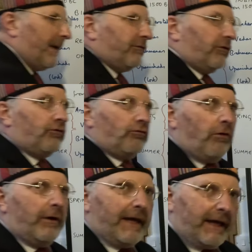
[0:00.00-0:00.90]
about
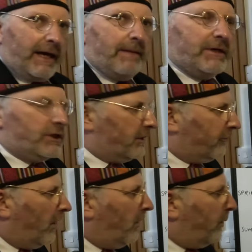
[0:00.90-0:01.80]
destroying
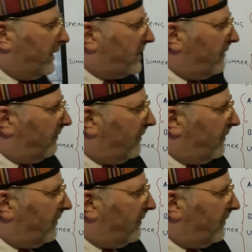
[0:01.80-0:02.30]
images, which